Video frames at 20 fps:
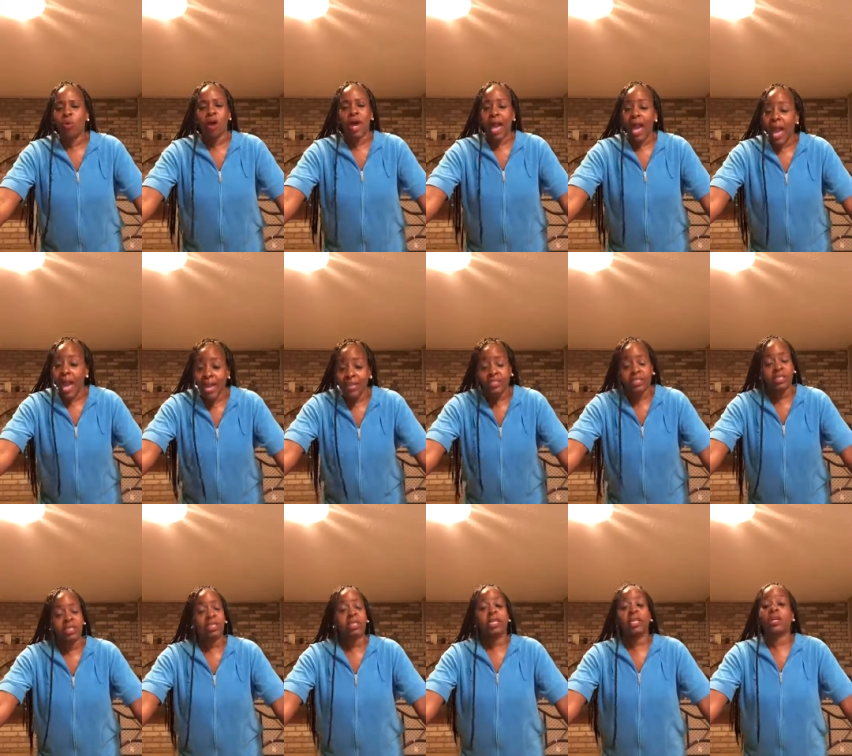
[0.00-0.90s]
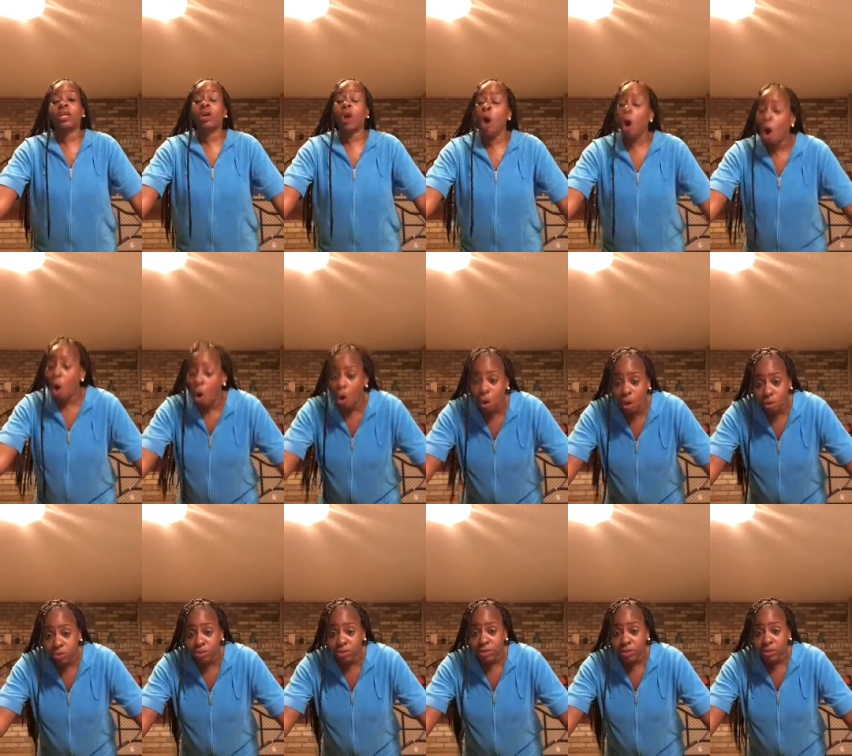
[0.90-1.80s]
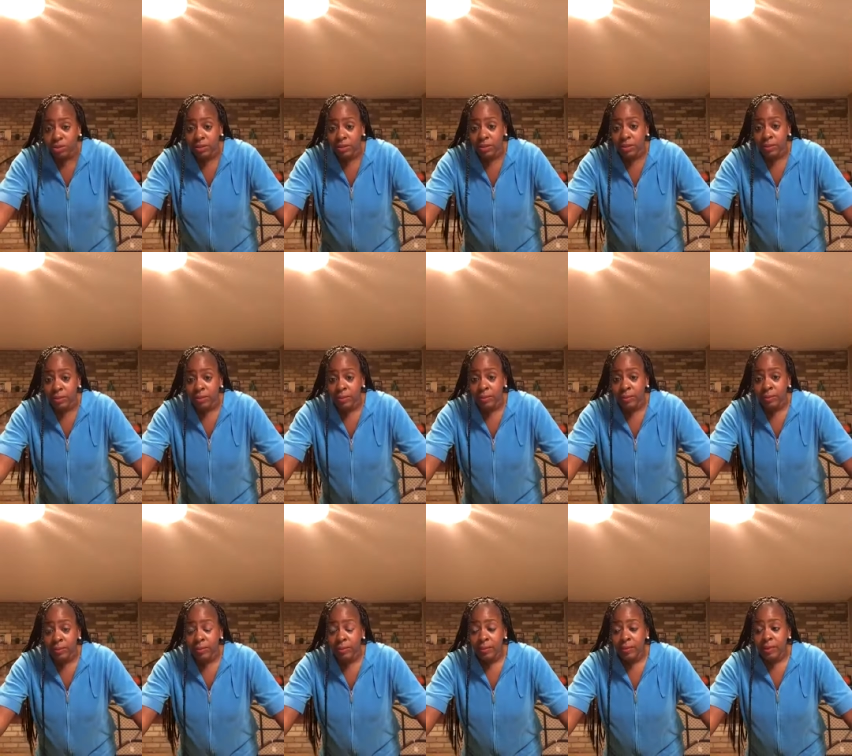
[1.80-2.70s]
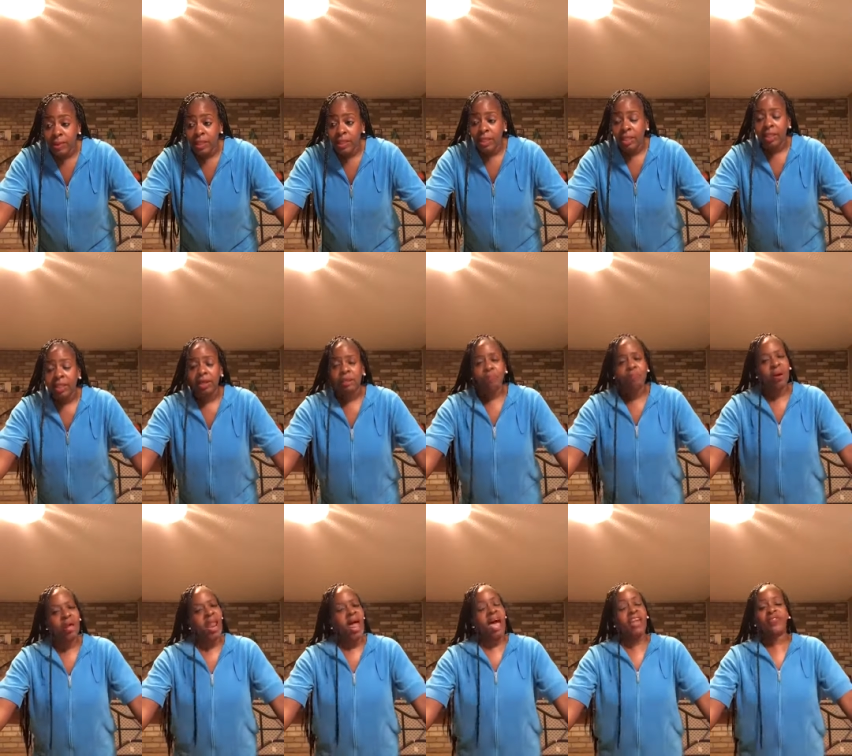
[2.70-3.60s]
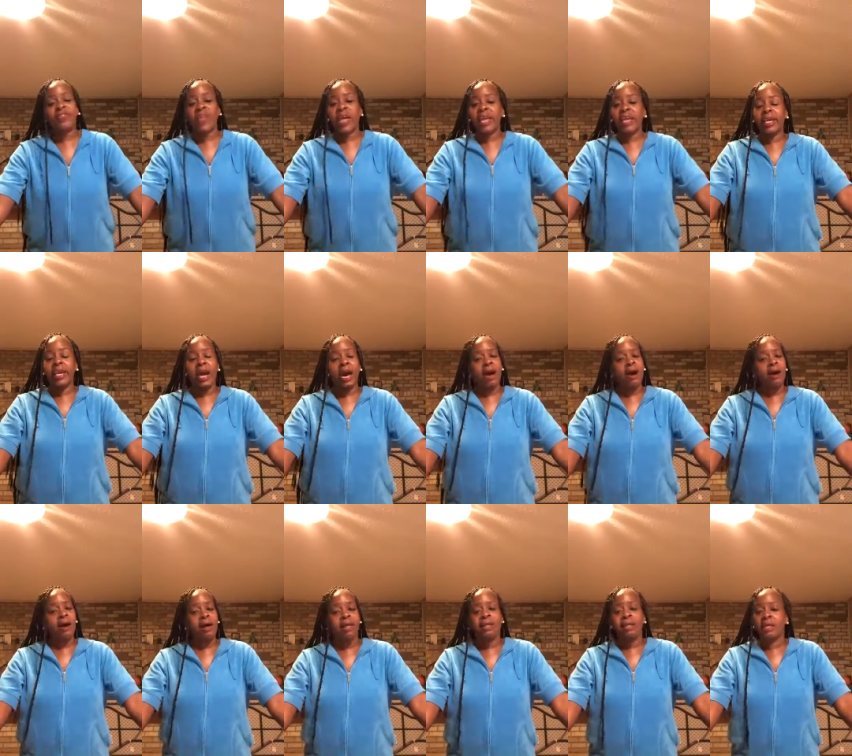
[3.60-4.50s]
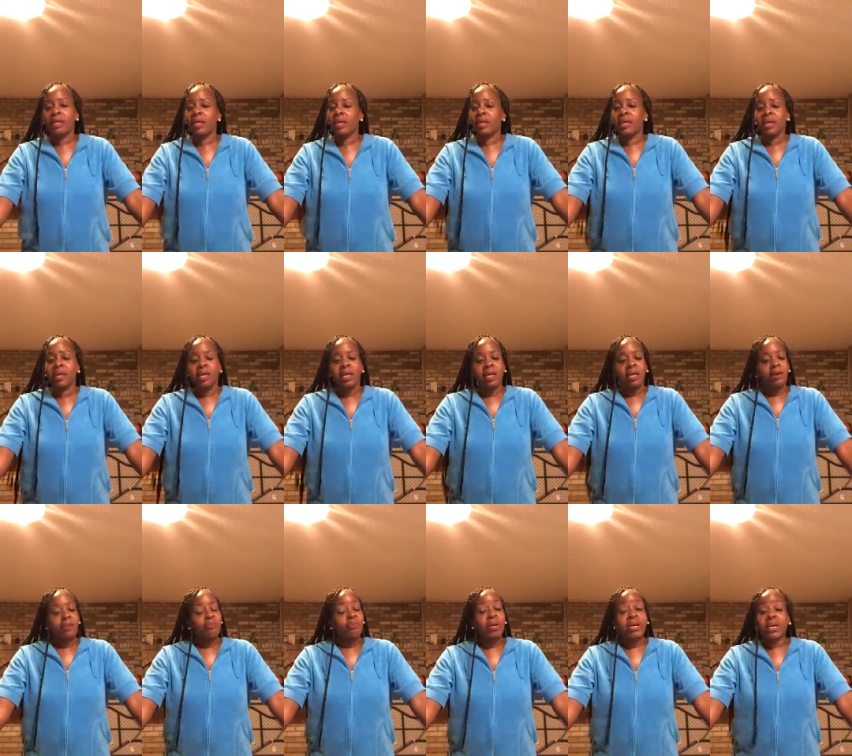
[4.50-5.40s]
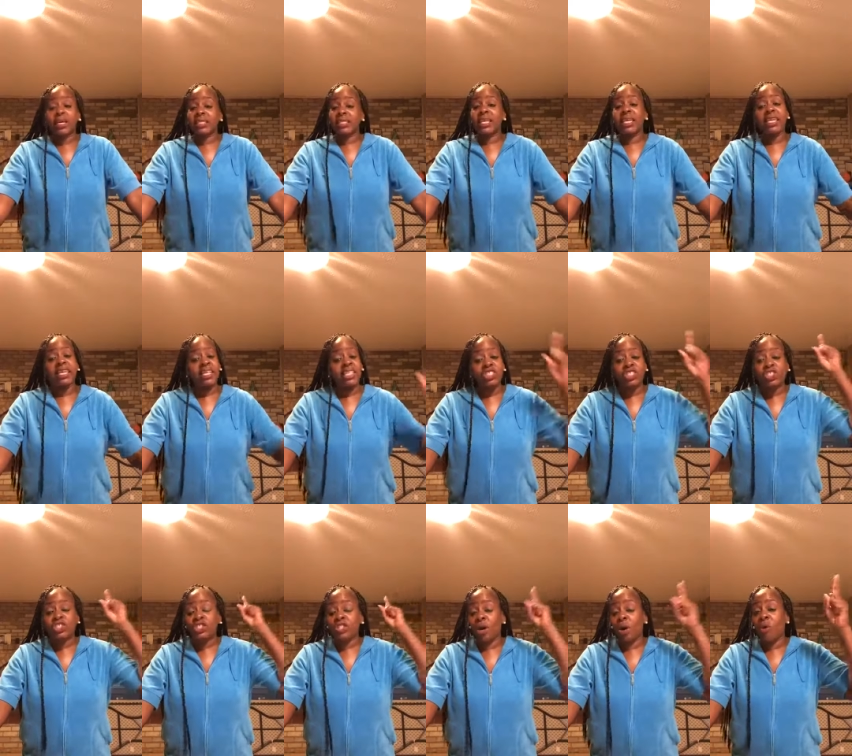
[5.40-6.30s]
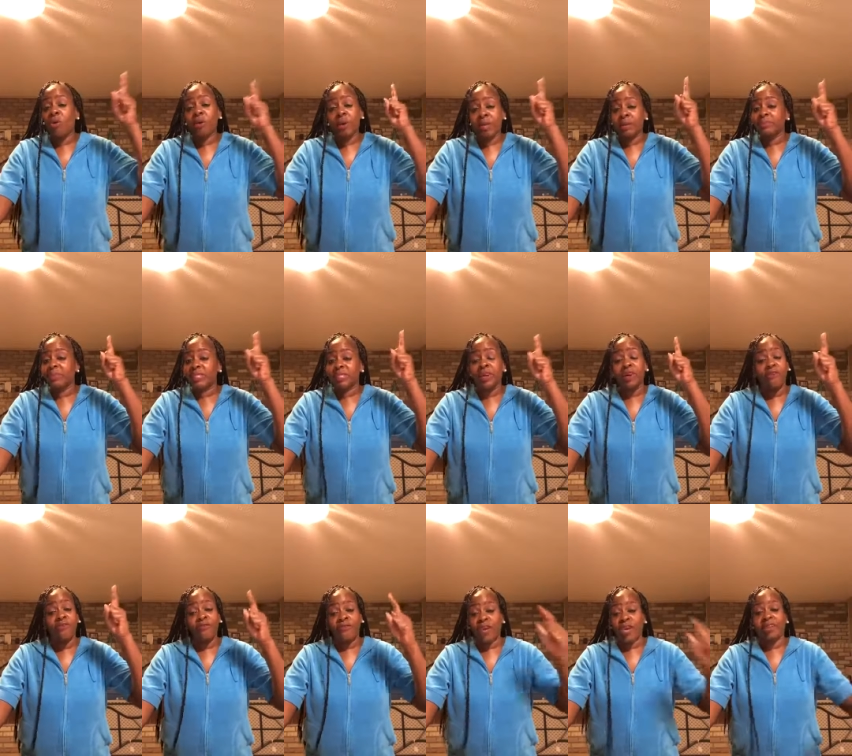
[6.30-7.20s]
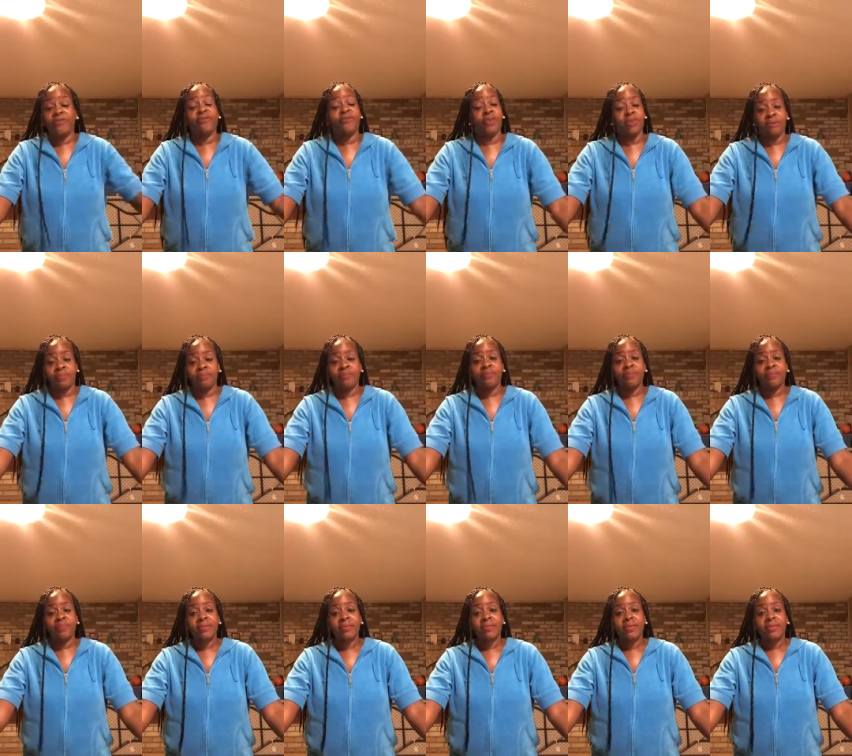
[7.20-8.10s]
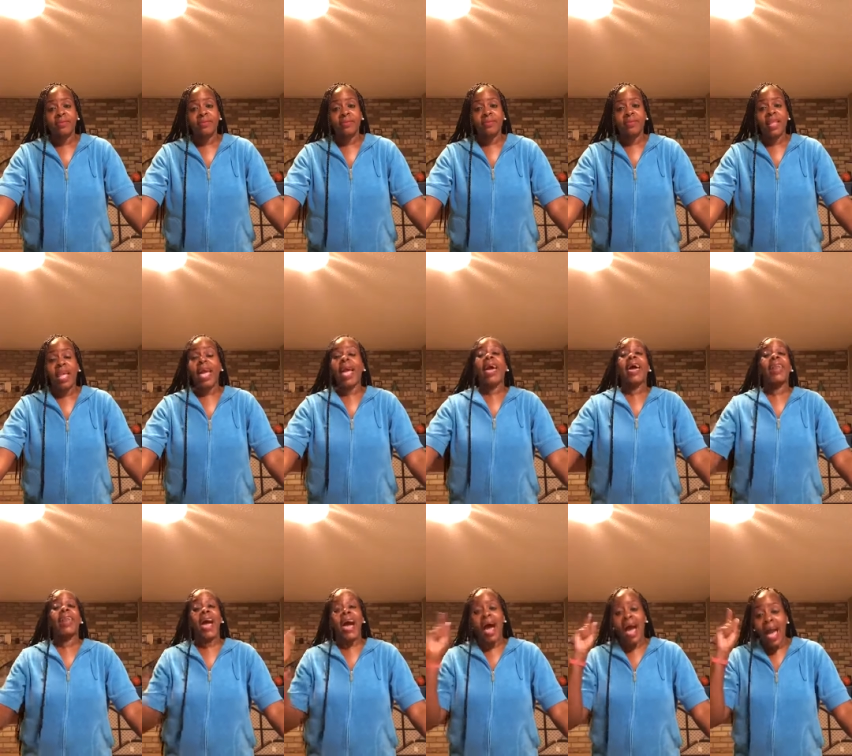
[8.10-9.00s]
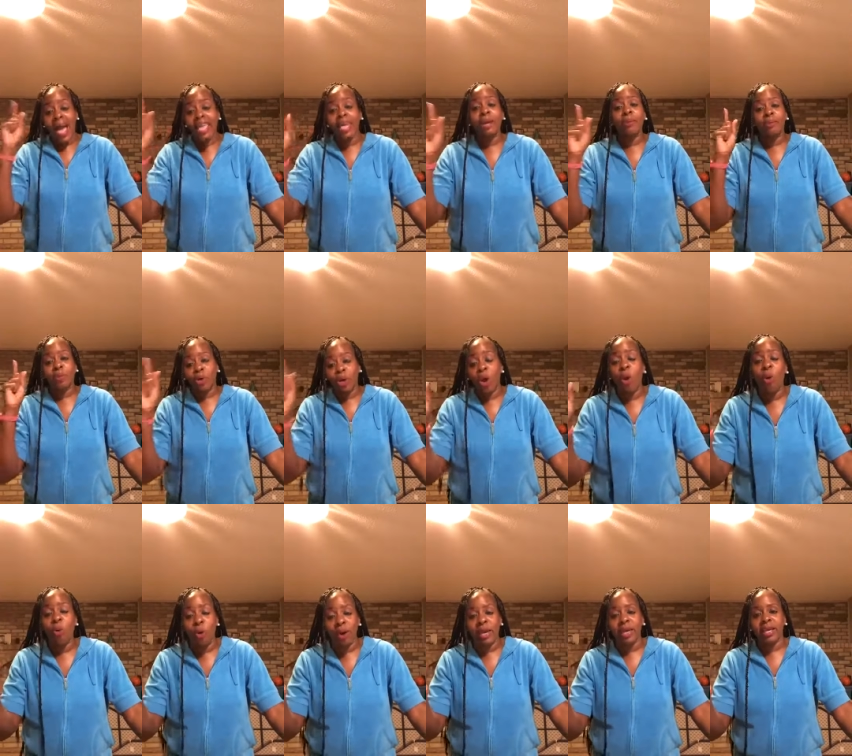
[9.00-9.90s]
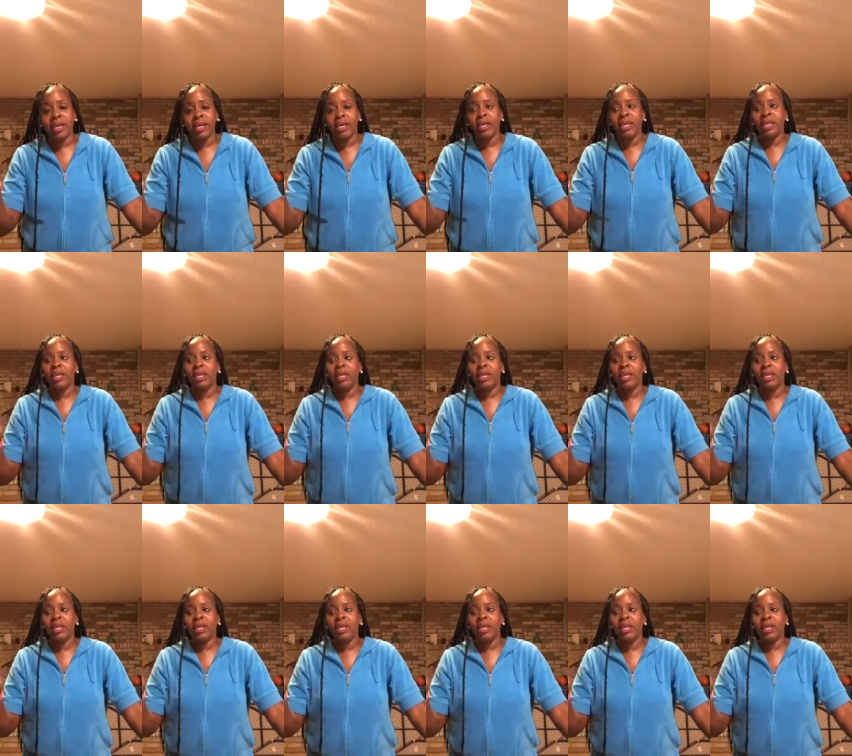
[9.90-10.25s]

would actually cost. But I thank God because he has shown himself faithful. And I am going